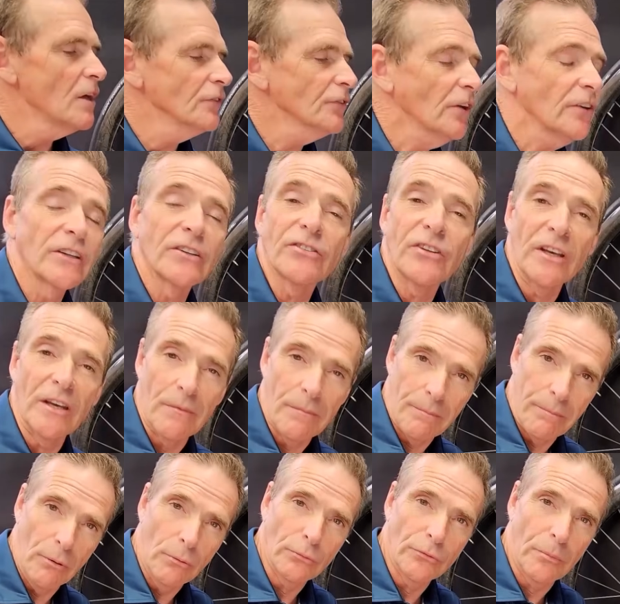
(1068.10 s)
So you can see
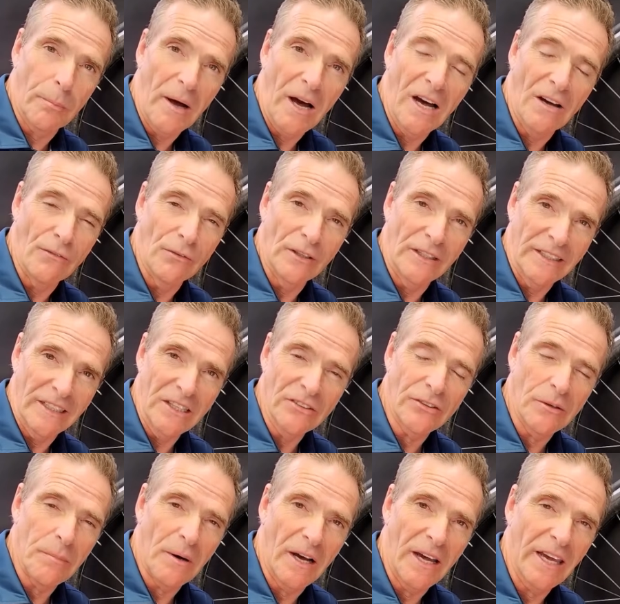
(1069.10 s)
it pulls apart really
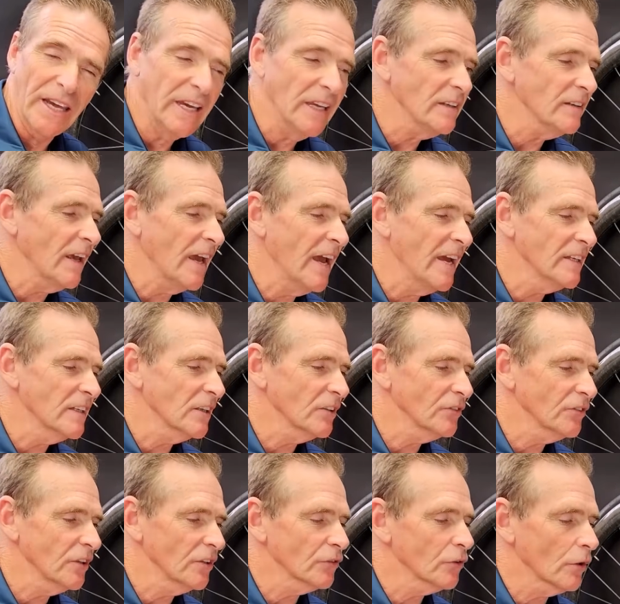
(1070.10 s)
easy by hand, and you
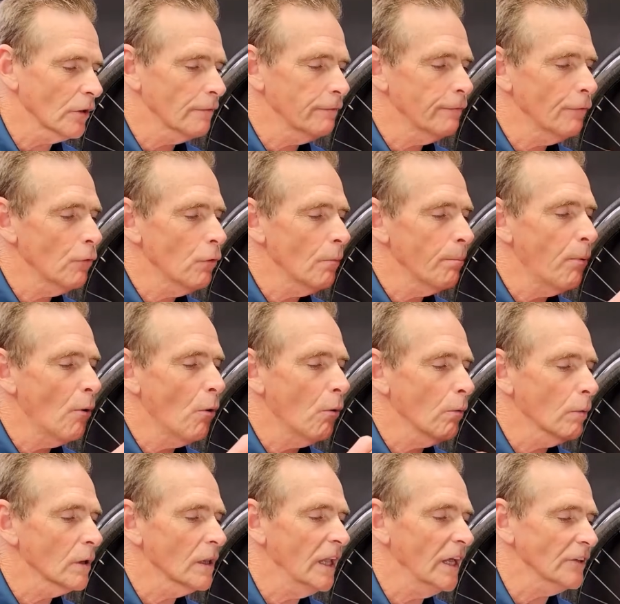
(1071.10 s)
can see it's got a
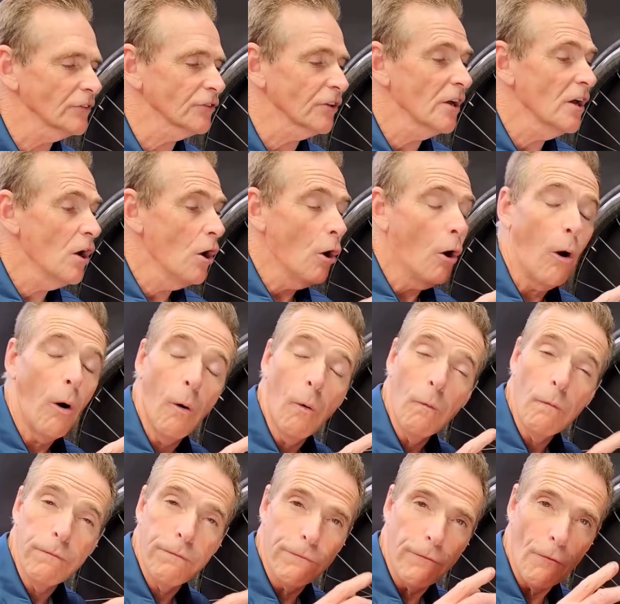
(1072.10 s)
4-pole clutch.
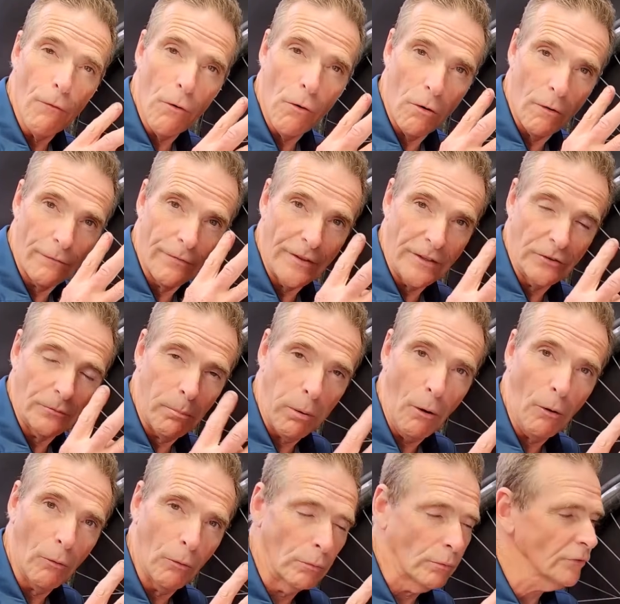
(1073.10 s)
All 4 of these
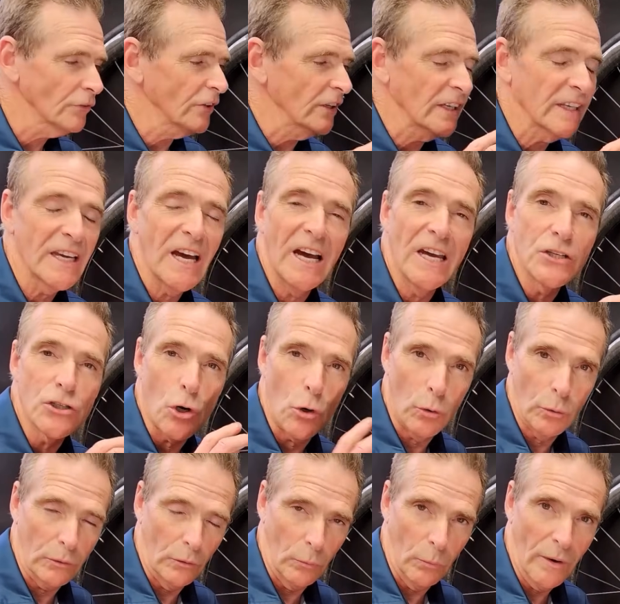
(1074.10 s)
poles engage
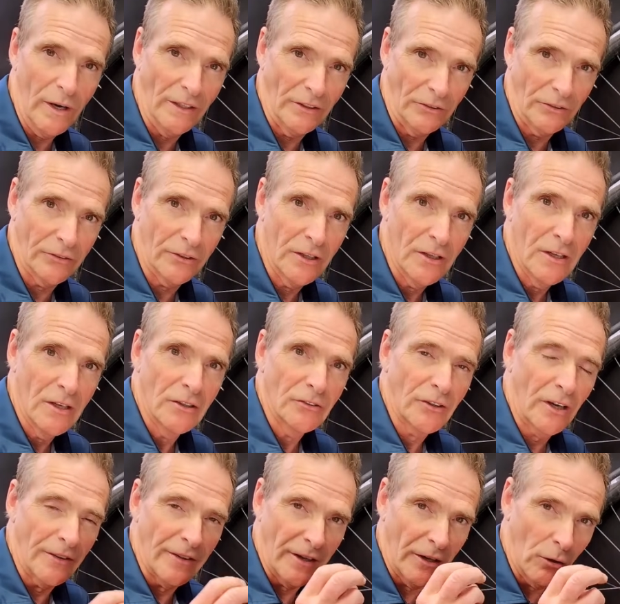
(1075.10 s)
all at once,
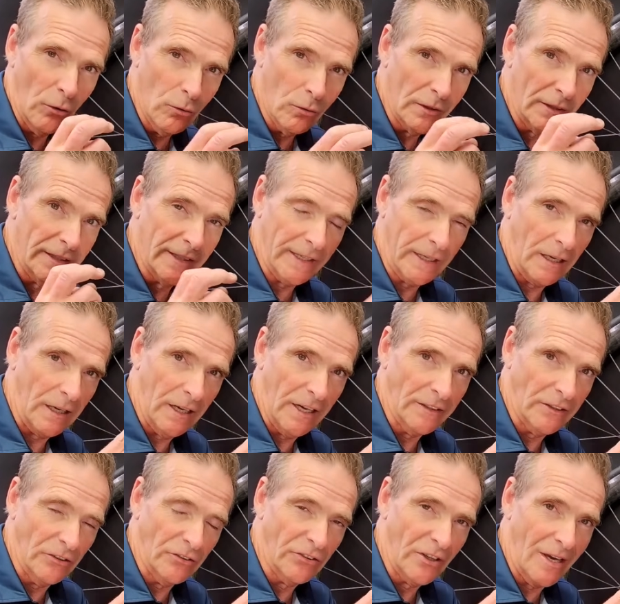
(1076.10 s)
so they all click
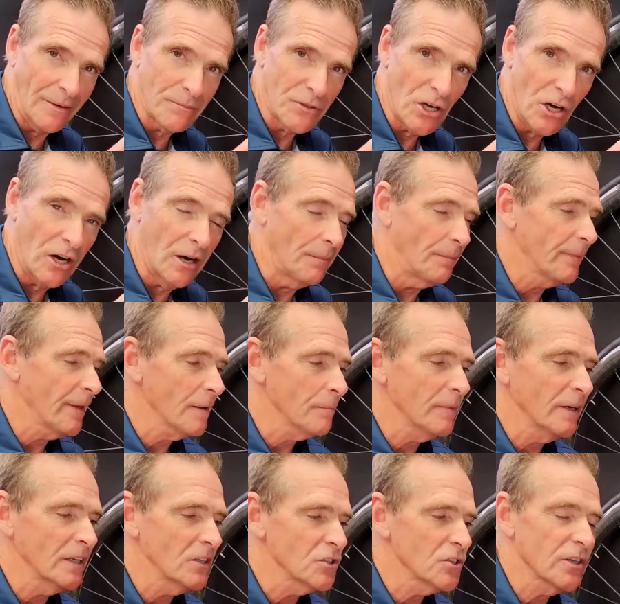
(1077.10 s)
at the same time. That
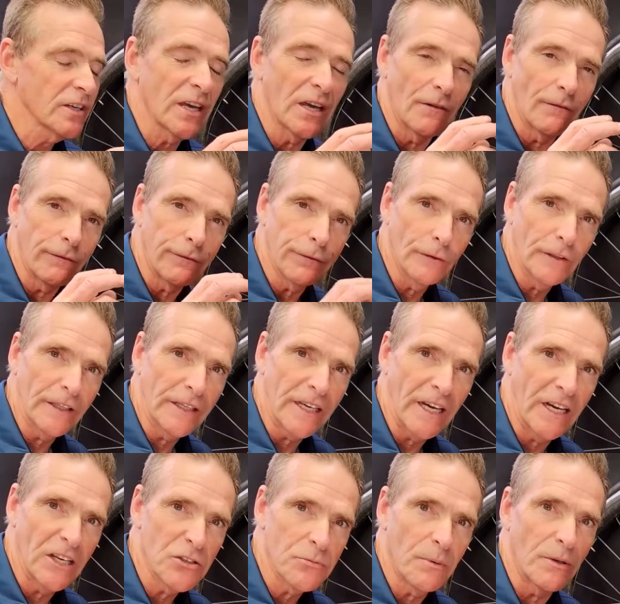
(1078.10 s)
means you get full
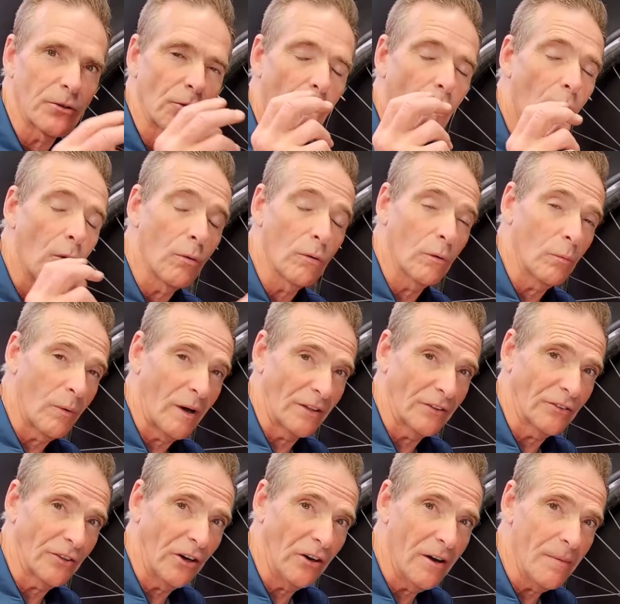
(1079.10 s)
engagement all at
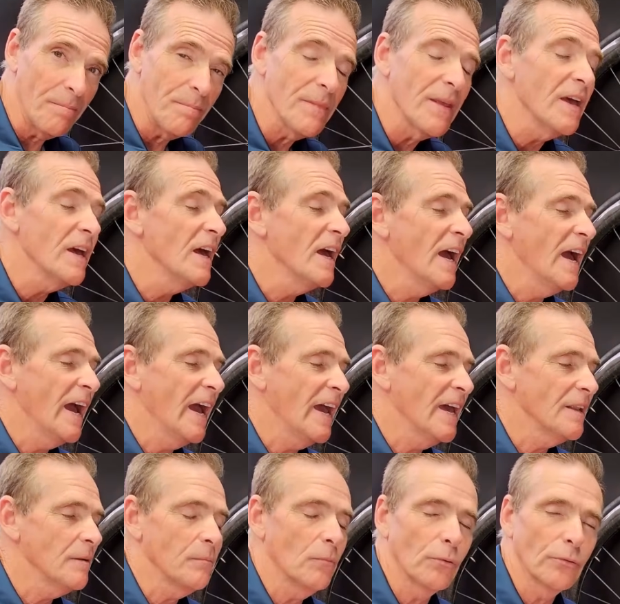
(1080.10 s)
one time,
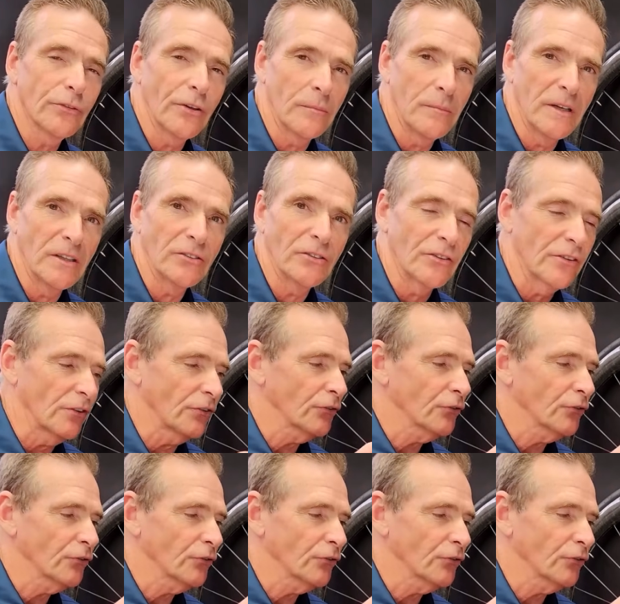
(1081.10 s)
and also means that the